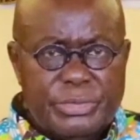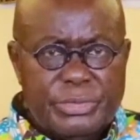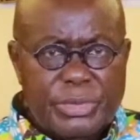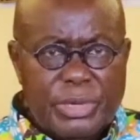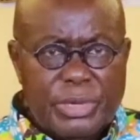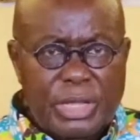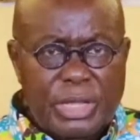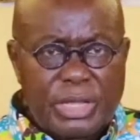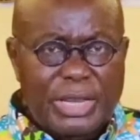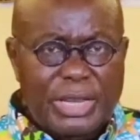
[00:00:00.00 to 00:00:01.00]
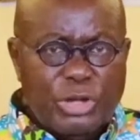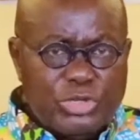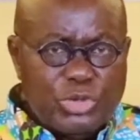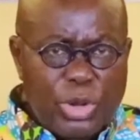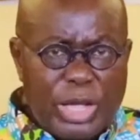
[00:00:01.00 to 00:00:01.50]
That is going to work,
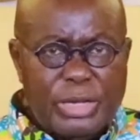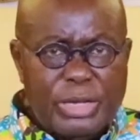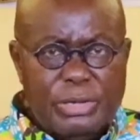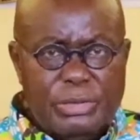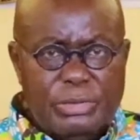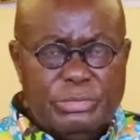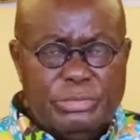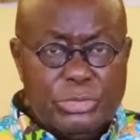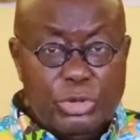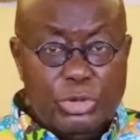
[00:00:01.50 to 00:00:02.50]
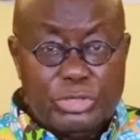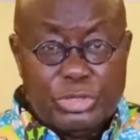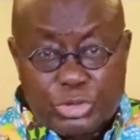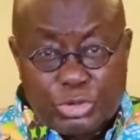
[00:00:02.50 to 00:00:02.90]
going to school,